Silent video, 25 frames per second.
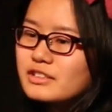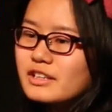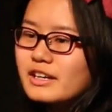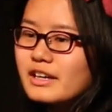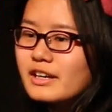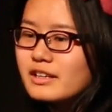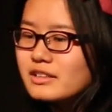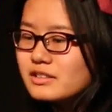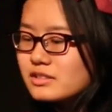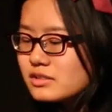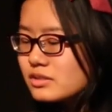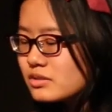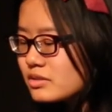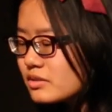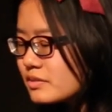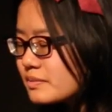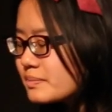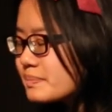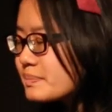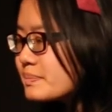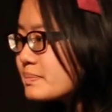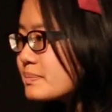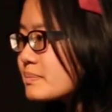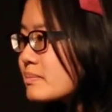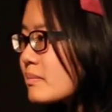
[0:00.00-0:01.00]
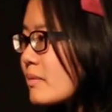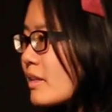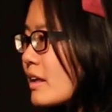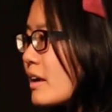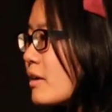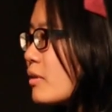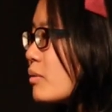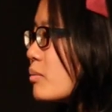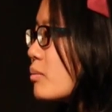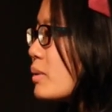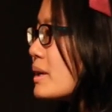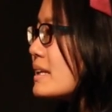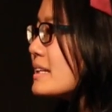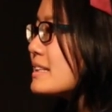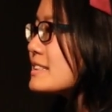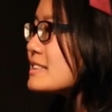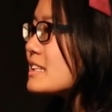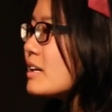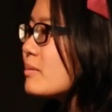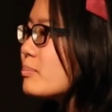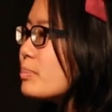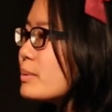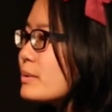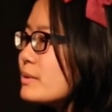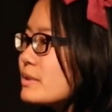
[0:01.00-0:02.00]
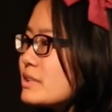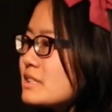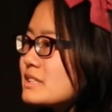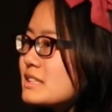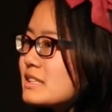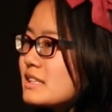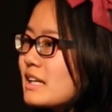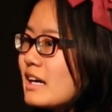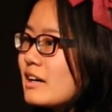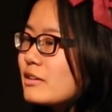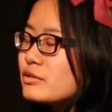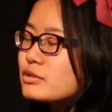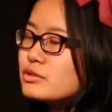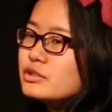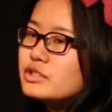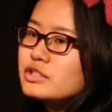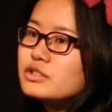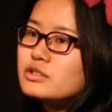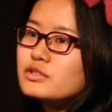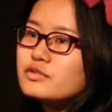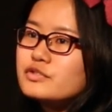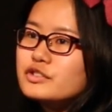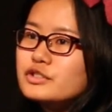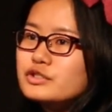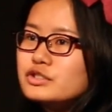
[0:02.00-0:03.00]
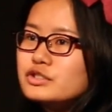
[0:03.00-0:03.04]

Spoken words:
on that. So one example is how to deal with